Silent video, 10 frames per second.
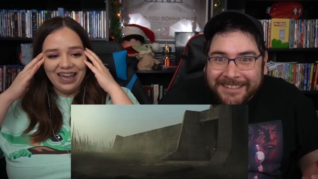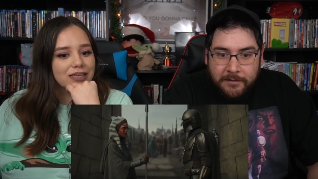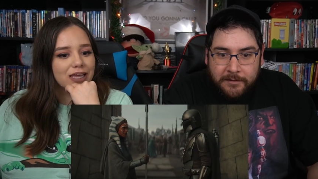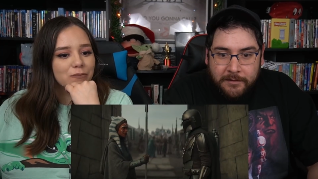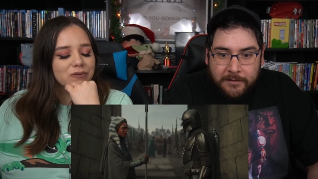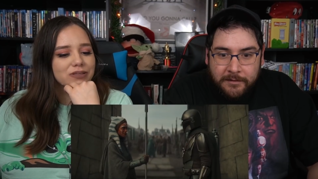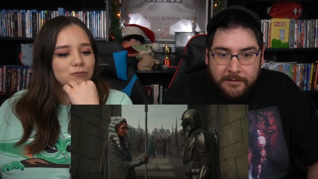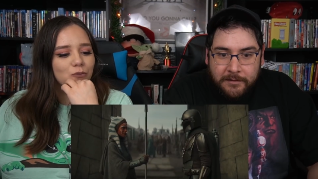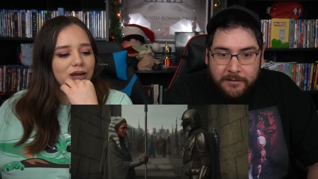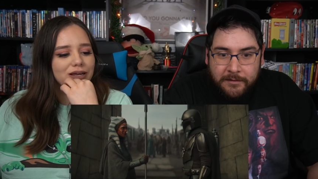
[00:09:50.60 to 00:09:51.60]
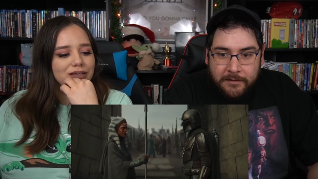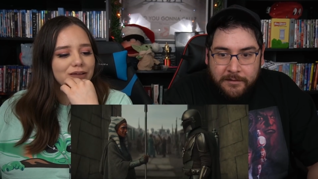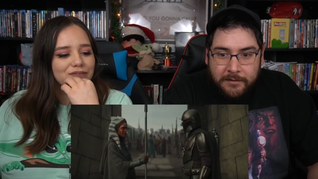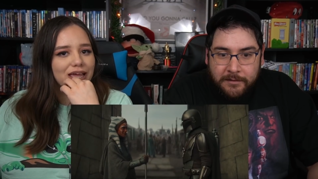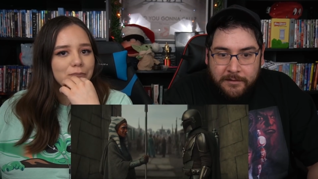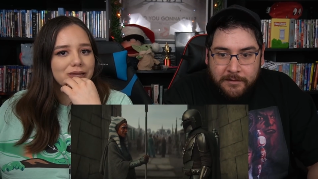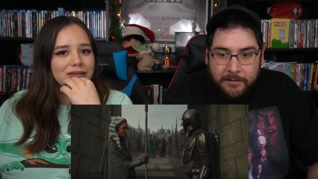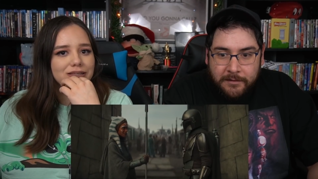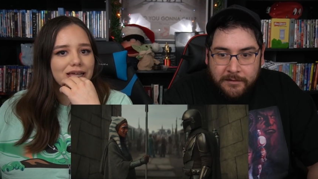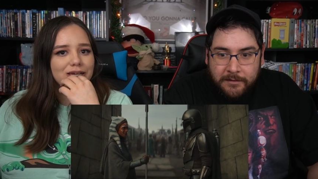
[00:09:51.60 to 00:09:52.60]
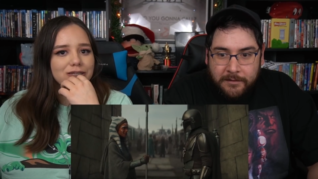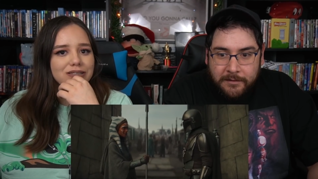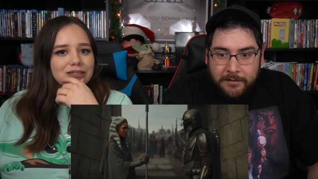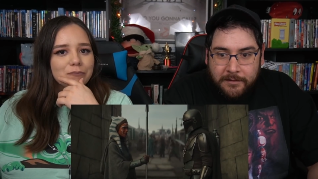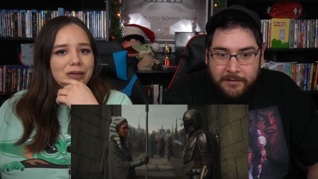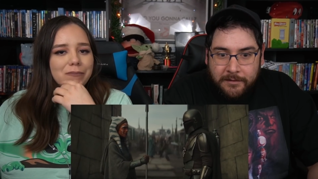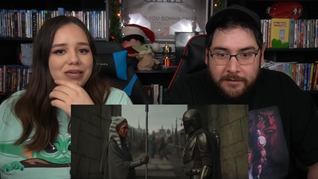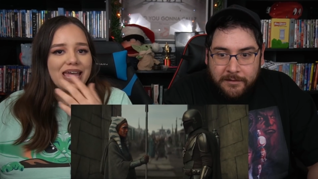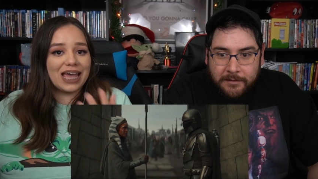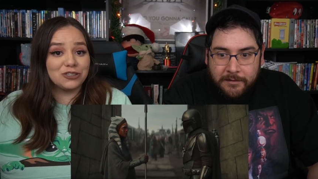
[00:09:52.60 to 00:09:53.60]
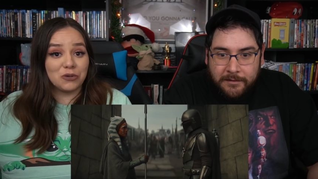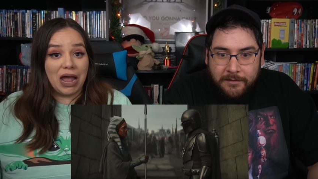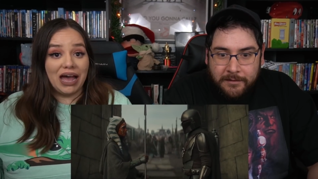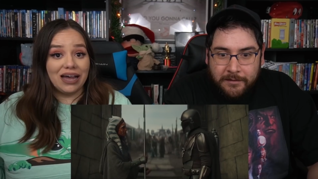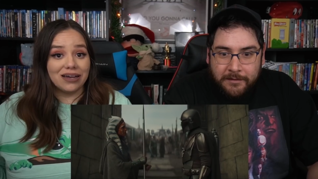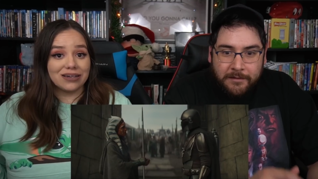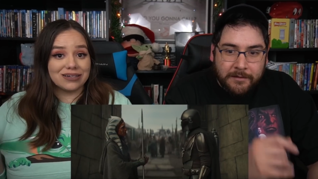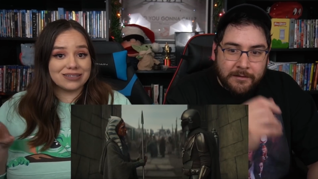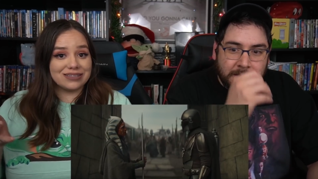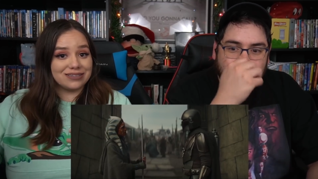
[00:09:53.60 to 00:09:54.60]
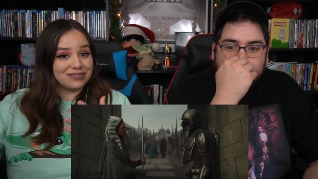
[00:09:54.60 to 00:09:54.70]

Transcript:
Speaker 1: yeah, but where? If that mean that maybe Ezra, because